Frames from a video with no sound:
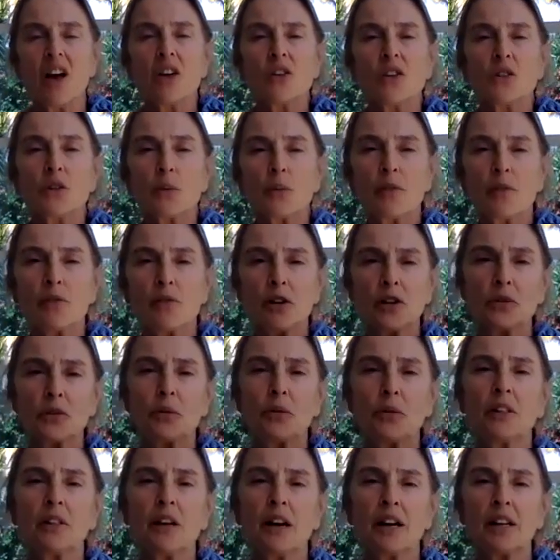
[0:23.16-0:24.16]
So we've worked
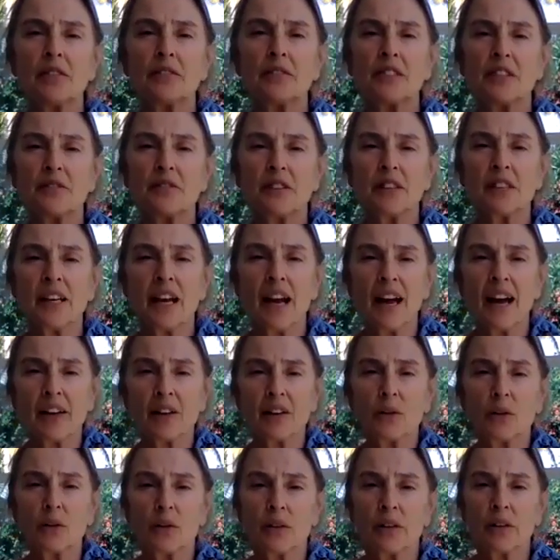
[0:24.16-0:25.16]
through a lot of different
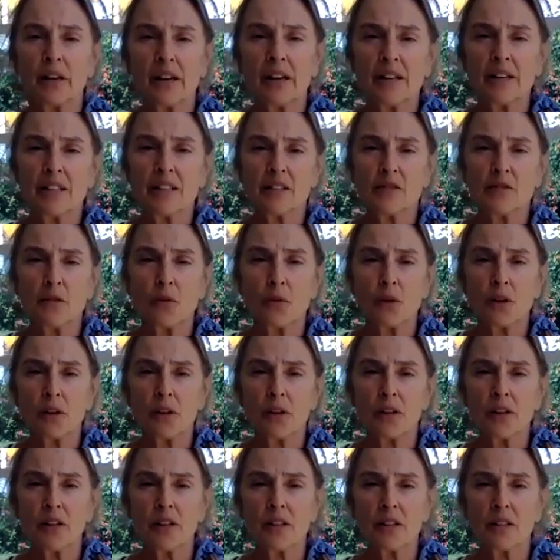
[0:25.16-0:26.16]
categories for
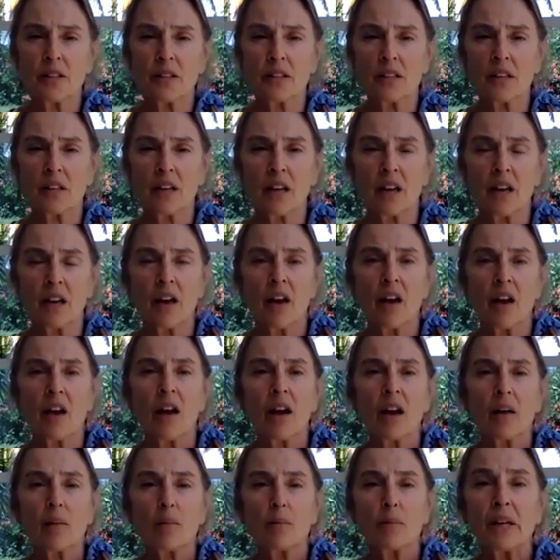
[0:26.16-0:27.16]
this
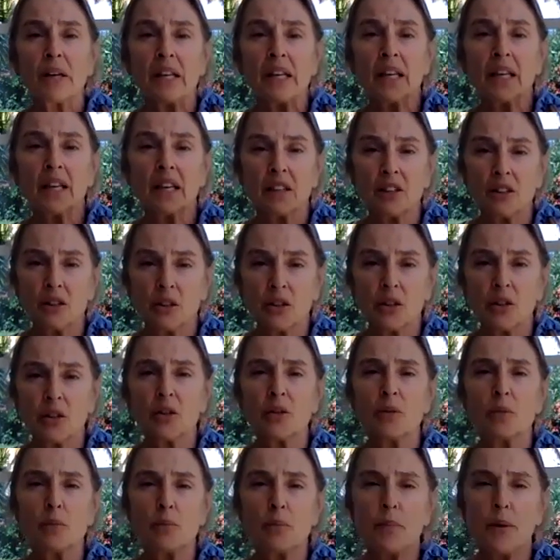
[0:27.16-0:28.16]

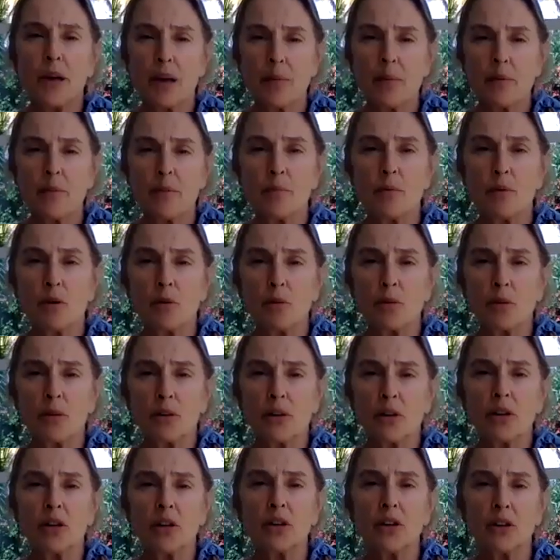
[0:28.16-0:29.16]
beginner baby
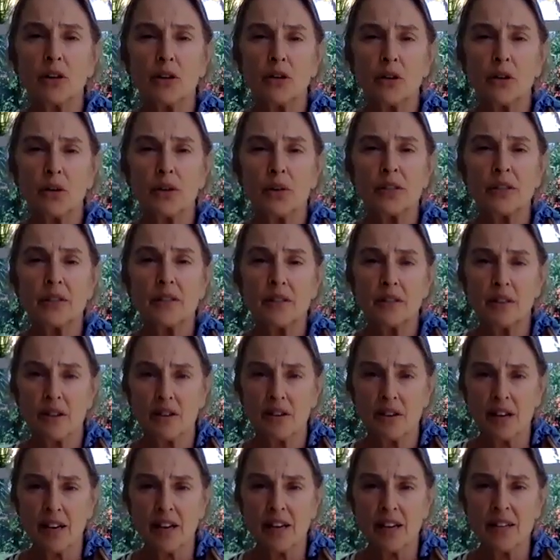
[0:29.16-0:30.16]
boomer yoga
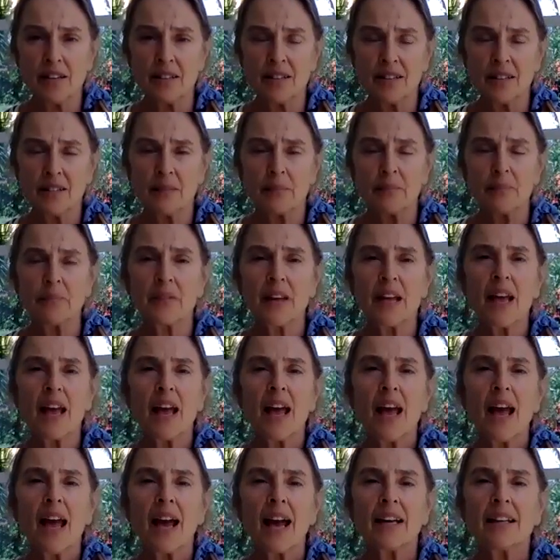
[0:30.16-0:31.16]
series.
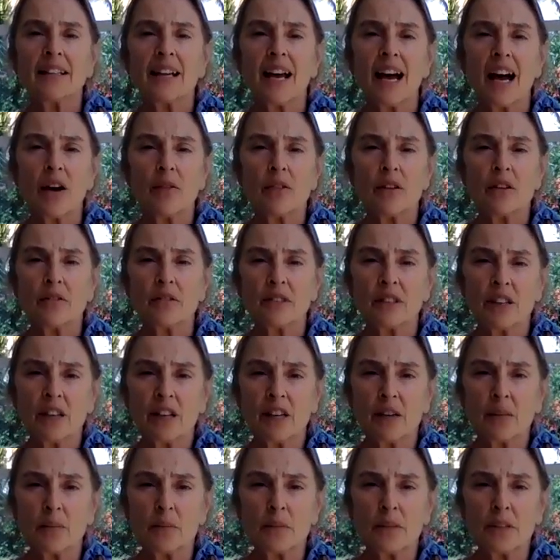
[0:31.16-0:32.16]
And now we've
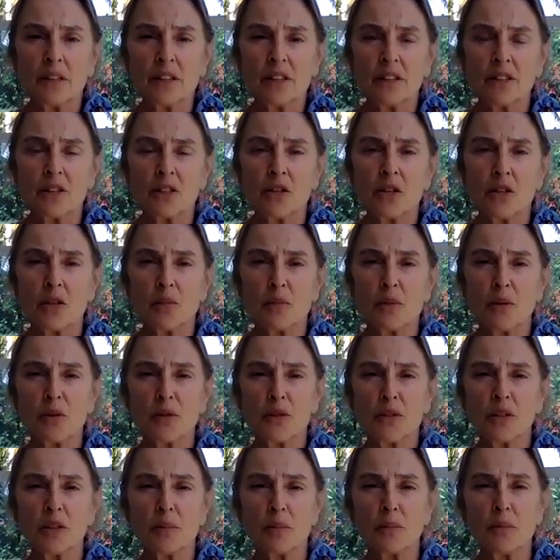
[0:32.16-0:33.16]
come to the
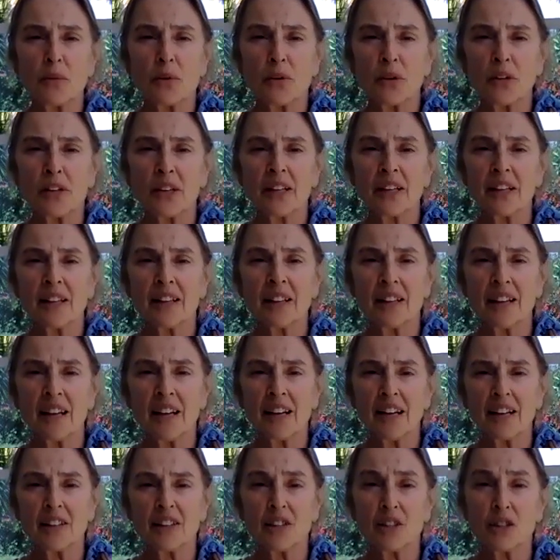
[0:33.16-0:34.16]
most important
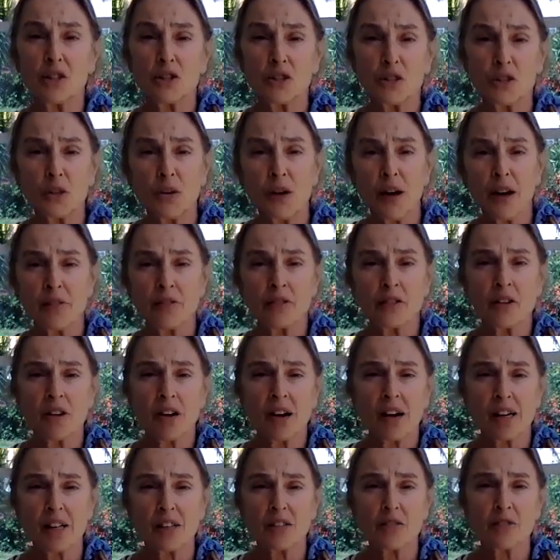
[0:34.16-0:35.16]
thing to do after
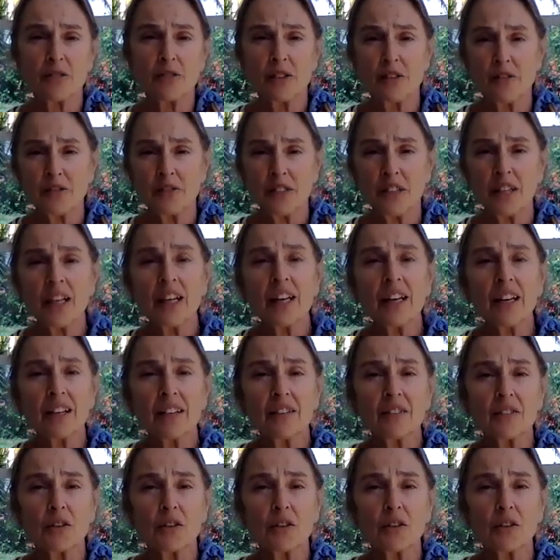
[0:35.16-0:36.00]
age 50.